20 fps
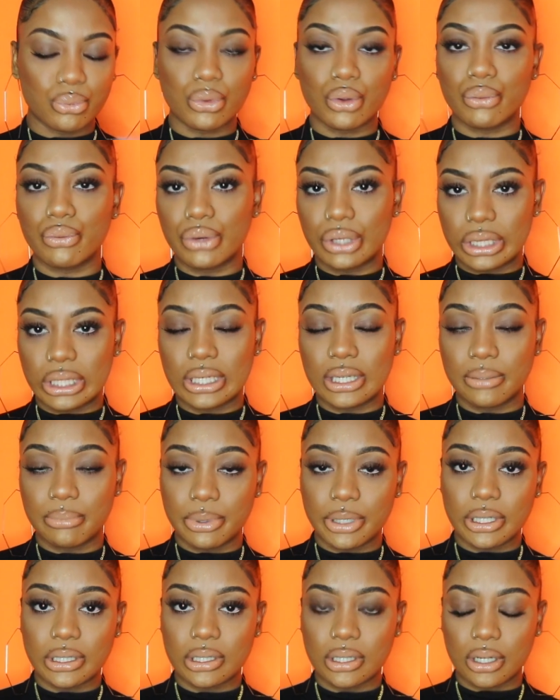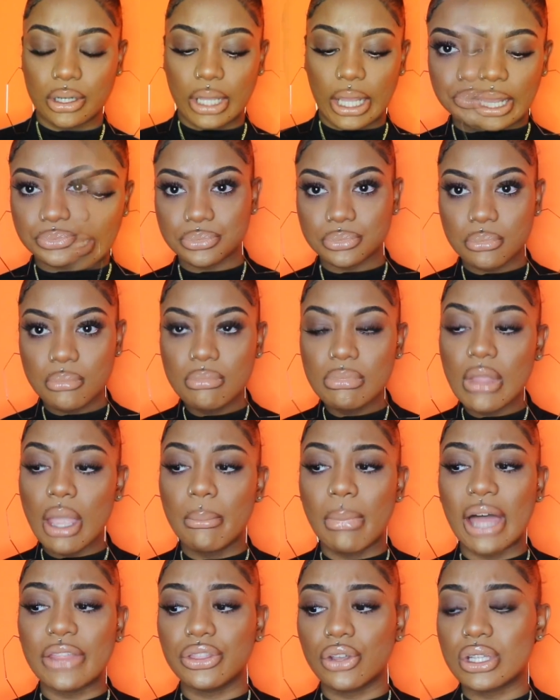Really good book, okay?
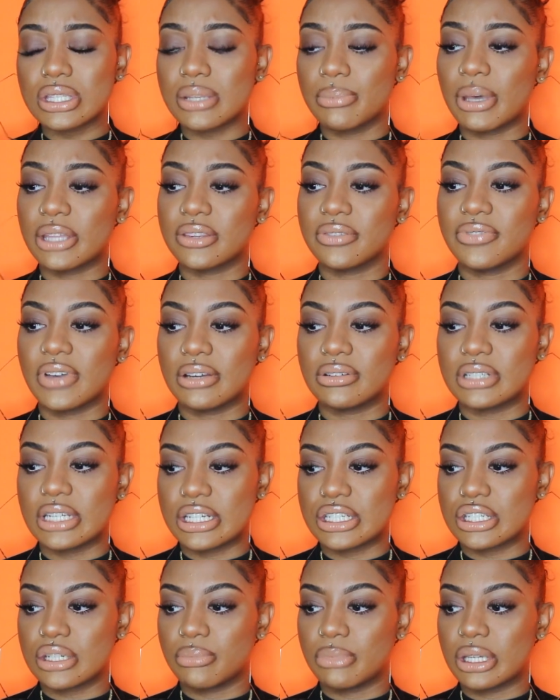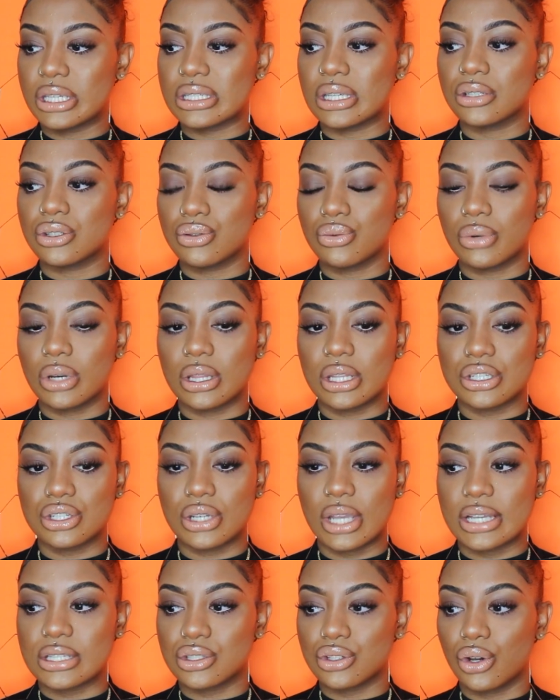My thoughts about the foundation, because I do want to let you
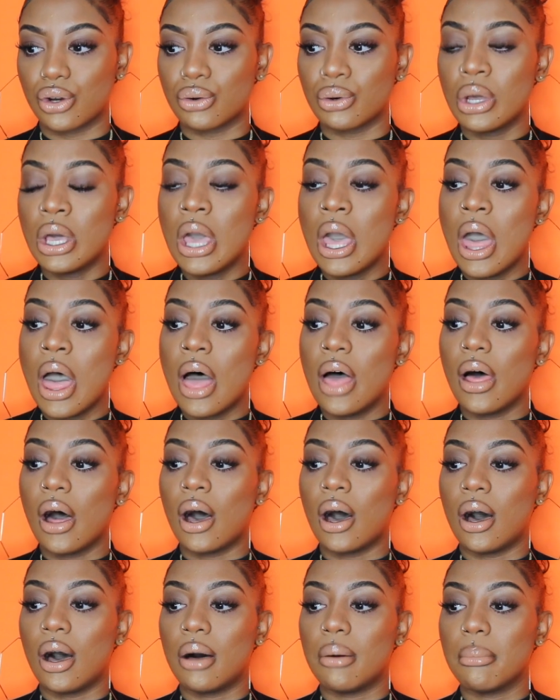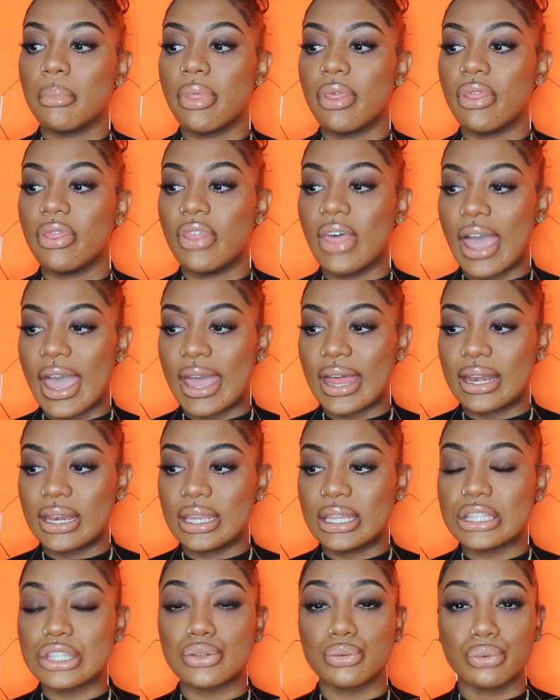guys know that
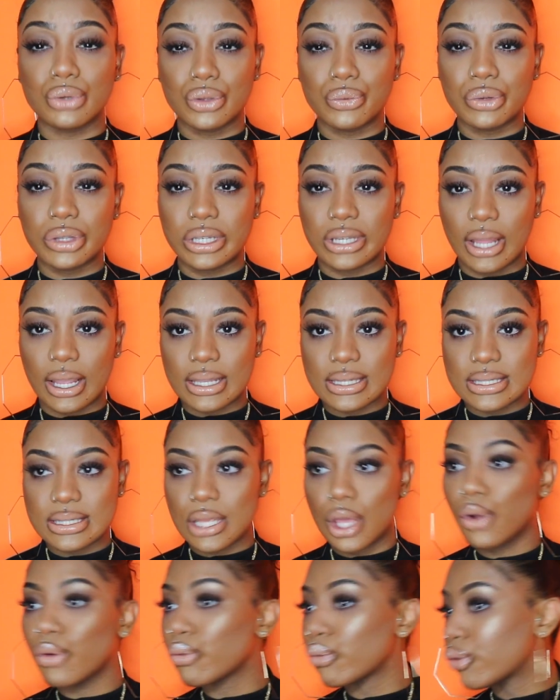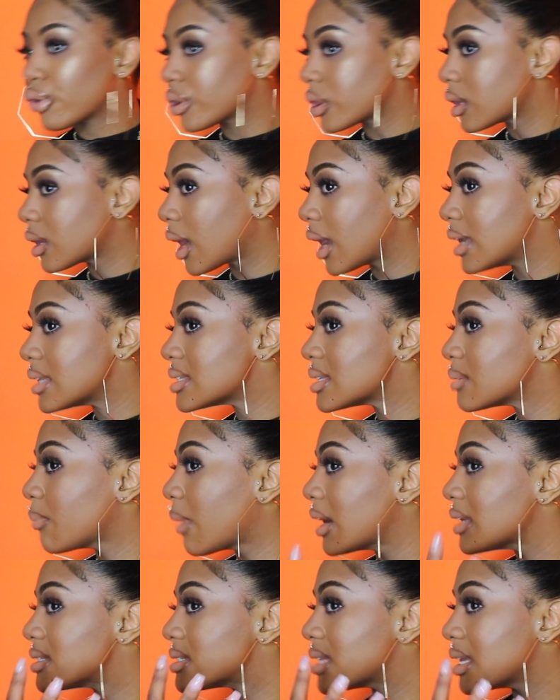it's really, really nice. Really nice.
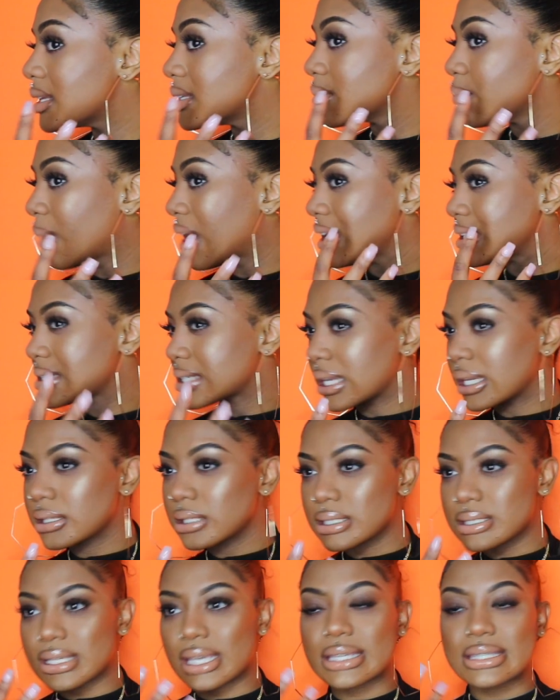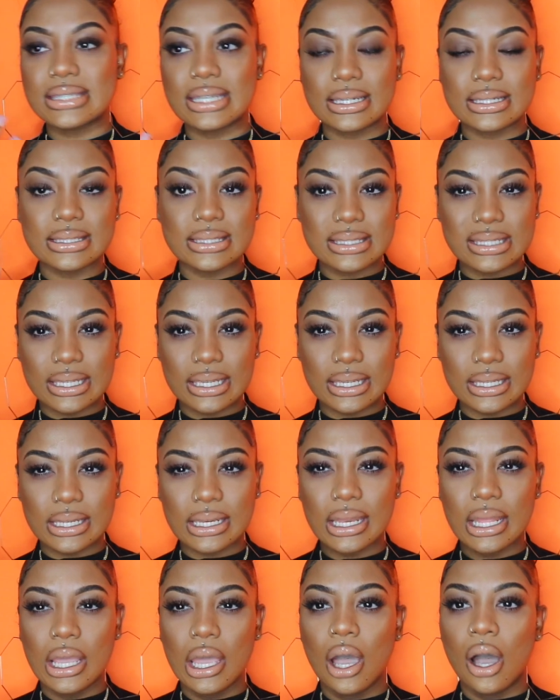My skin looks like second
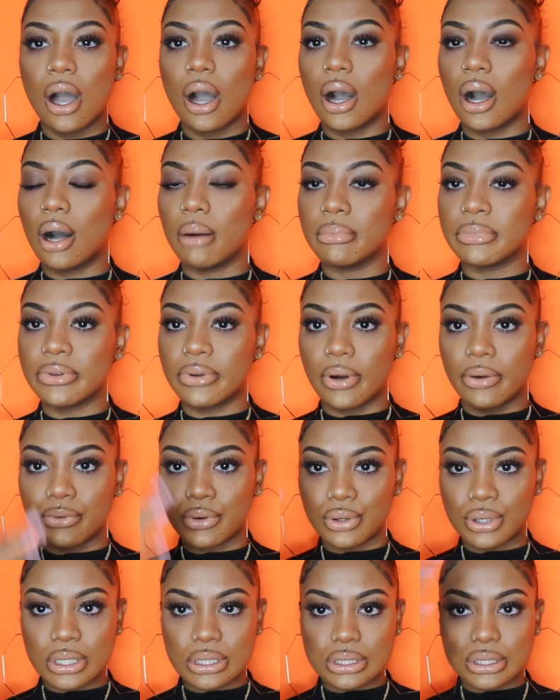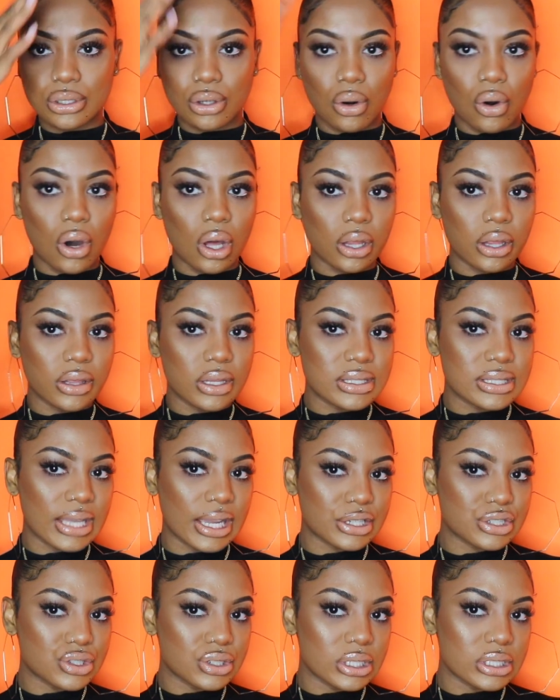skin. Of course, you know, all of this
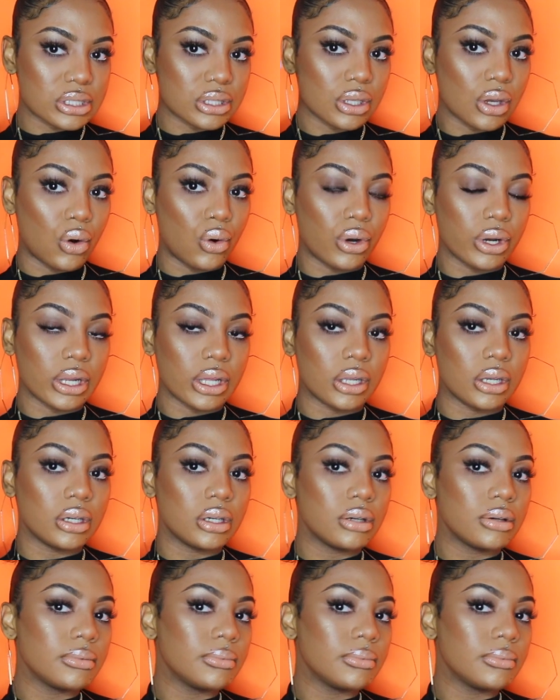action is on it.